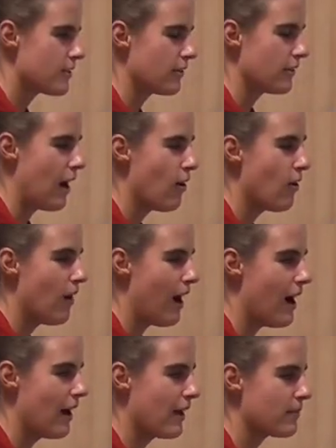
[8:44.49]
So now
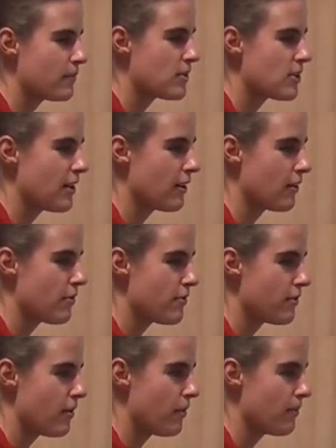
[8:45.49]
I'm sitting
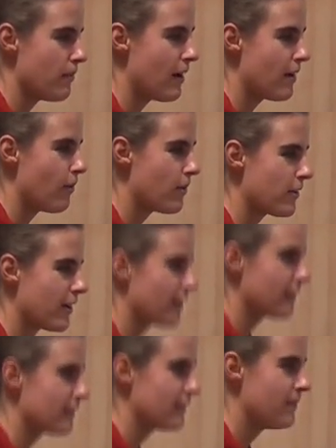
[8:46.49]
on my
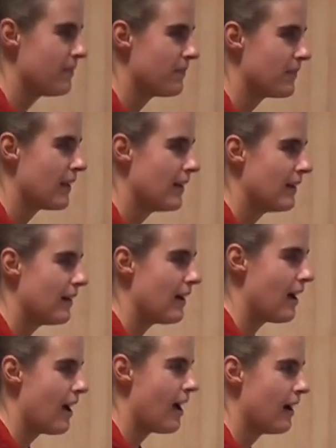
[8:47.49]
organ.
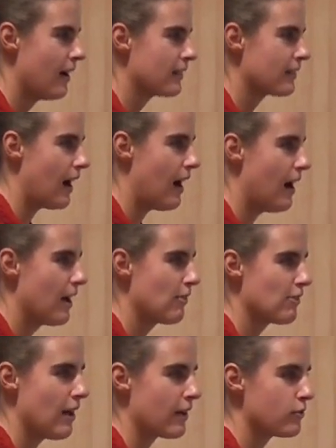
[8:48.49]
And I
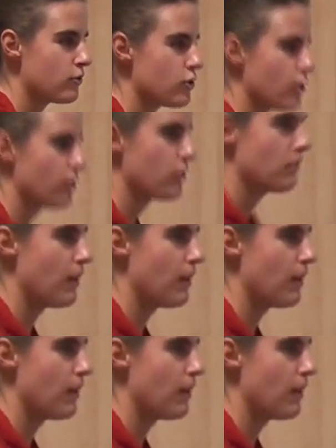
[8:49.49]
would like to show you